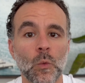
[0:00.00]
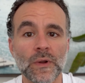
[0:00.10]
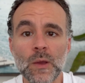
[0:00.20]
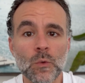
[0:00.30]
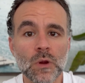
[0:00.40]

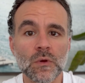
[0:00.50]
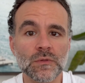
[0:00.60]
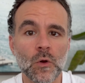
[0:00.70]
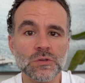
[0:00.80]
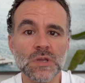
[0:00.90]
When I work with
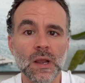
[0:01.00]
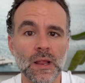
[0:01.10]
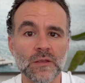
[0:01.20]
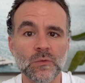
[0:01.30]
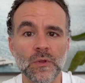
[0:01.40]
coaching
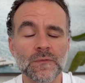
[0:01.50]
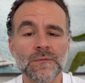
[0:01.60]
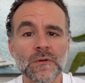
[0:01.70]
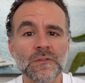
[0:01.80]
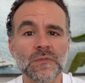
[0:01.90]
clients, one of the
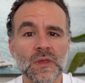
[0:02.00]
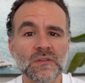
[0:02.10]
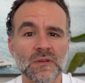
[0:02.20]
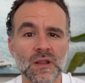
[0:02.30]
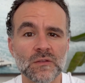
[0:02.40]
first
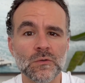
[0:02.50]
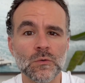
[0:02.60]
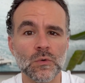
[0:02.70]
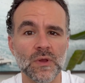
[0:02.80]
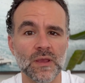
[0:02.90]
things that I
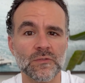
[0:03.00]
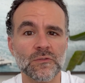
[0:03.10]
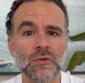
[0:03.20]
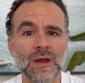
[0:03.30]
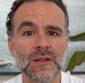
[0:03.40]
do is
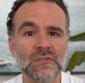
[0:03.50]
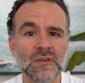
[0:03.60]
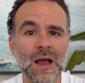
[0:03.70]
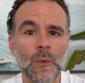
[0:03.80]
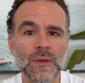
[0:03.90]
try to
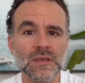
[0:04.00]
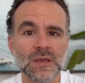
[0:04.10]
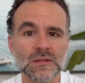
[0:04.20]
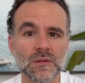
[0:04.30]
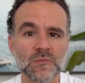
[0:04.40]
see how I can
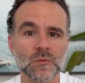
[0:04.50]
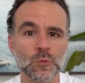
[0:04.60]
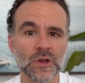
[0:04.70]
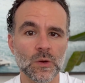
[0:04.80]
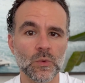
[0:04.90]
get them some
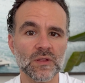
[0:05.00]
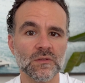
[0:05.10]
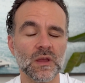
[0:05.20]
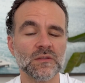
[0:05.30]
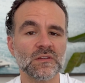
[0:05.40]
quick
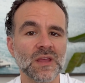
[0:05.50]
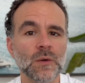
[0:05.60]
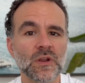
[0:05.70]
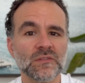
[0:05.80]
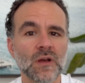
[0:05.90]
wins. And today I
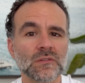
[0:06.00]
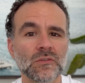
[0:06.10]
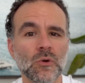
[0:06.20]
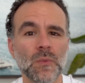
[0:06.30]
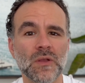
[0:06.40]
want to talk
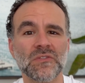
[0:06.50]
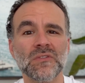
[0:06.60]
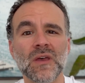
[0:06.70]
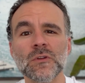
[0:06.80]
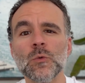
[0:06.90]
to you about
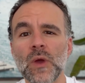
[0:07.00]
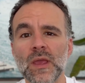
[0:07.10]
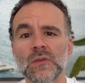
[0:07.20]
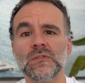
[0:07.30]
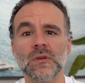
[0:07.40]
7
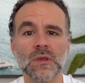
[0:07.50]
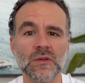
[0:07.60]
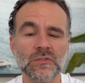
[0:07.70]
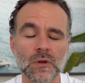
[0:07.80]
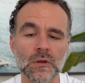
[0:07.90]
ways to
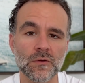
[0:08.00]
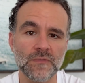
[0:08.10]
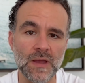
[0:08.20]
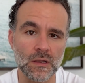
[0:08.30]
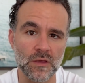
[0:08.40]
kickstart your
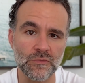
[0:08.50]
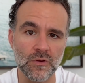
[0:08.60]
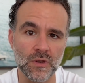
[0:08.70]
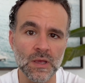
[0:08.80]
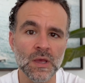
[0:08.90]
fat loss
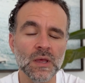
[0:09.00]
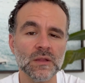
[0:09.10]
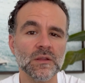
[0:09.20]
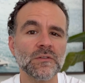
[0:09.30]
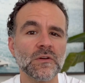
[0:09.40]
journey.
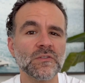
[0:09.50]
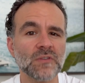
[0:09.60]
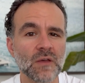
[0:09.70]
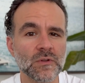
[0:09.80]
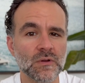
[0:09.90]
These are
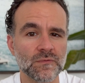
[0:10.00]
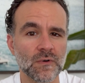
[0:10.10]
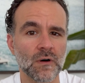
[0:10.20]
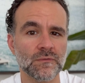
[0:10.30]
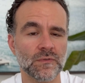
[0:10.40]
7
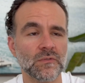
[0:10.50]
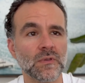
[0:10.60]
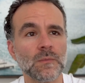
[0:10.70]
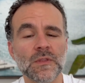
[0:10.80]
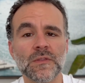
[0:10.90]
of
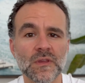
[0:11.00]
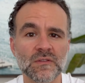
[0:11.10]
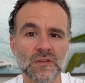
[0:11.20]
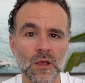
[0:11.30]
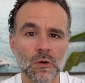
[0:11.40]
some of the
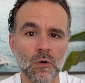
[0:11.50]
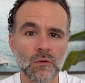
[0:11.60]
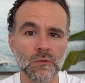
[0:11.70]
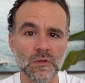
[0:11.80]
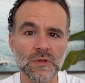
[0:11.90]
things that I go
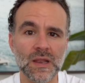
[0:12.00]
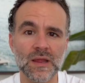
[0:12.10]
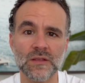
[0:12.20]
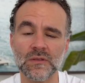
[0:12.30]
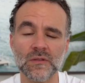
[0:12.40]
over with
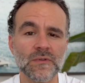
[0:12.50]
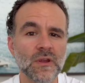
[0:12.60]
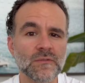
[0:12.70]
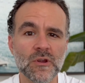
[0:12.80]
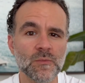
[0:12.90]
clients in the
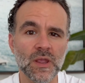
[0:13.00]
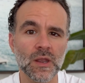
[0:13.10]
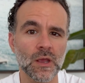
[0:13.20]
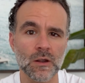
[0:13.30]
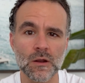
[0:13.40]
very, very
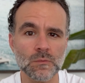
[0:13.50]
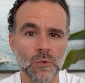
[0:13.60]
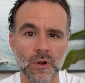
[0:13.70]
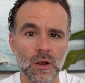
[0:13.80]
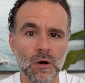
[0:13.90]
beginning on an
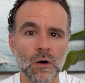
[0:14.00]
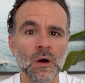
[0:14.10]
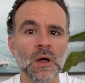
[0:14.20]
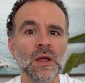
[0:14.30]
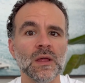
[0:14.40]
onboarding call
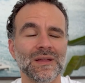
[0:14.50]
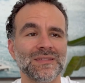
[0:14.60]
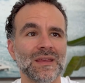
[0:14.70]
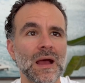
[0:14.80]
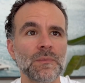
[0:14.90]
that
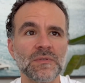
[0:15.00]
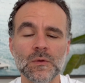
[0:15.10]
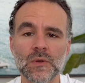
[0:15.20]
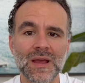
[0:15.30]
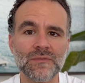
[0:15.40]
they
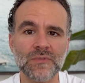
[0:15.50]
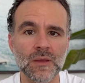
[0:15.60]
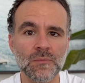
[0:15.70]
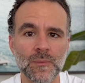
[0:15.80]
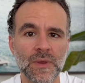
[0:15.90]
absolutely have to
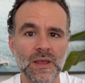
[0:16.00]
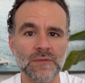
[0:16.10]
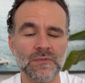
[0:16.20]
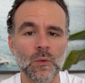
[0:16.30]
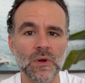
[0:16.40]
implement
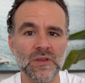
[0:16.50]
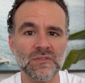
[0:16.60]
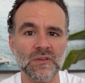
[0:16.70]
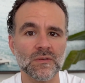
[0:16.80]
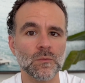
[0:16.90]
if they want to
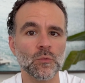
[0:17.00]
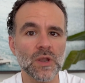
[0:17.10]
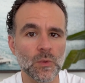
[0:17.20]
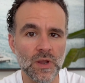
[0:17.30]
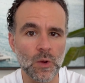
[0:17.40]
see some
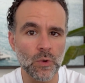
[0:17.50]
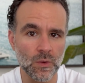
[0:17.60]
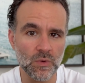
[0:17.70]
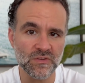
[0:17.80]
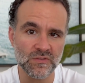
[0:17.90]
really, really
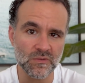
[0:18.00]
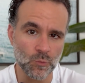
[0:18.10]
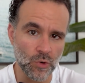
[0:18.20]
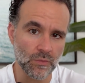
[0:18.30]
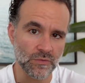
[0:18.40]
quick wins and
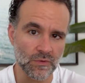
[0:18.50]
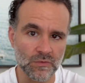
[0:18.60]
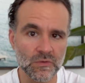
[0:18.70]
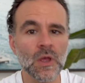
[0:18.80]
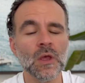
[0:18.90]
some quick
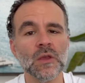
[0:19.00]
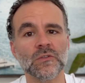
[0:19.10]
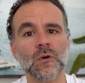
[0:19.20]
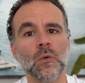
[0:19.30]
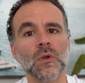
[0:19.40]
results.
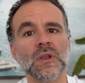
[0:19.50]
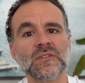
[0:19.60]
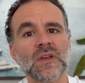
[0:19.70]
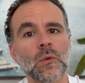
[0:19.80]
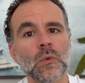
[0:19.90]
So
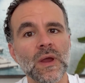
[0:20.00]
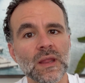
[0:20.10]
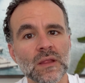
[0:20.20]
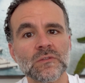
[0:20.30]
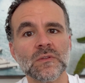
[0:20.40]
let's get
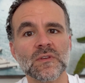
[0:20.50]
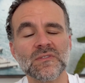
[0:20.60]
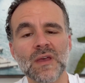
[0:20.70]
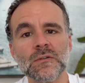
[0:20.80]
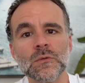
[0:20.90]
right into the
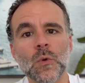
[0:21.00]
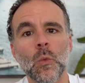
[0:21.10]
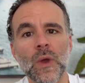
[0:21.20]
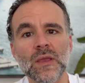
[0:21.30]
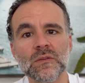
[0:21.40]
7
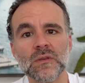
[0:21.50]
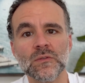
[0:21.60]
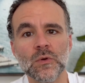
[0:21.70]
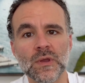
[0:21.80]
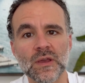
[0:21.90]
ways
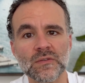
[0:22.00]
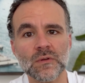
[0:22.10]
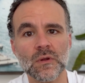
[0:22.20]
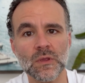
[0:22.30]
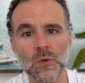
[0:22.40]
to
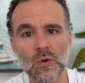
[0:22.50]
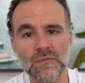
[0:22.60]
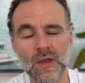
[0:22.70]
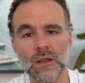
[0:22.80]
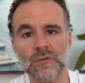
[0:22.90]
kickstart your
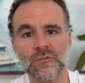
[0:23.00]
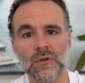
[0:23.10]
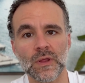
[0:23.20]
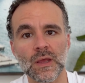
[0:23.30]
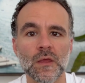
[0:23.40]
fat loss
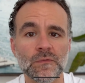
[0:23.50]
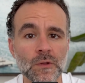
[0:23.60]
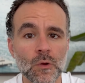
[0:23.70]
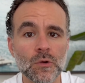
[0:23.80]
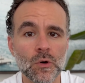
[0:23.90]
journey. If you
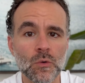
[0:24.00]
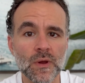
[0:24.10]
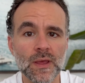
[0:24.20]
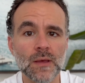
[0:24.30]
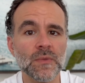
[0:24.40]
don't know who
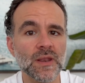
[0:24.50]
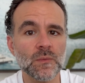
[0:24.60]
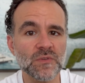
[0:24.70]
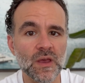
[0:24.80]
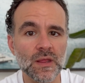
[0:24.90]
I am, my
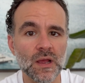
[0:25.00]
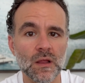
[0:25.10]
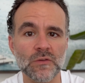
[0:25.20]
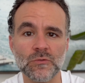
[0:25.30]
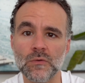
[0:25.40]
name's Eddie. I
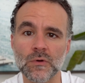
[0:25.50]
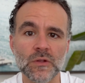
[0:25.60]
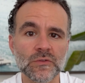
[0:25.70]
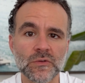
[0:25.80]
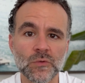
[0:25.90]
lost over
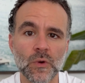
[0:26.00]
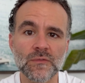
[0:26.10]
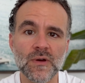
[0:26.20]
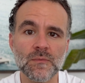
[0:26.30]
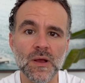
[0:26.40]

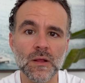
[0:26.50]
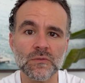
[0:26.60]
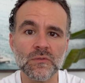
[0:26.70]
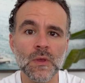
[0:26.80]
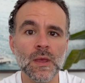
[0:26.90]
125
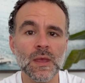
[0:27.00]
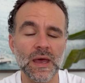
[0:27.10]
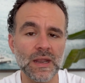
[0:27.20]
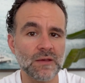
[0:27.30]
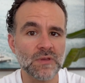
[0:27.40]
pounds
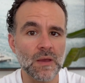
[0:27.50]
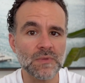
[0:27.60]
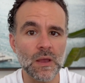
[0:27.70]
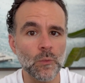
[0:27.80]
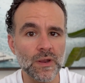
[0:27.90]
and I've kept
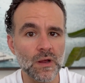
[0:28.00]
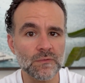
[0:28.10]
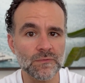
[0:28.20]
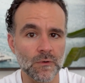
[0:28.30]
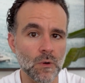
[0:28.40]
that weight
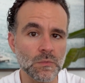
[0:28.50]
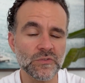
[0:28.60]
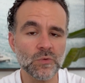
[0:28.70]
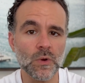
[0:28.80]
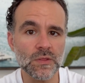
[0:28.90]
off for
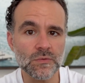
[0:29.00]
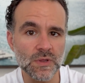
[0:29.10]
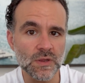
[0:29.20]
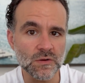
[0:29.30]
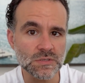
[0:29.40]
almost
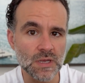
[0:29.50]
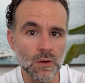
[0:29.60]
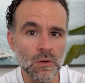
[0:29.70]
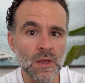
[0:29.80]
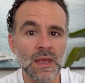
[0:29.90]
23 years now.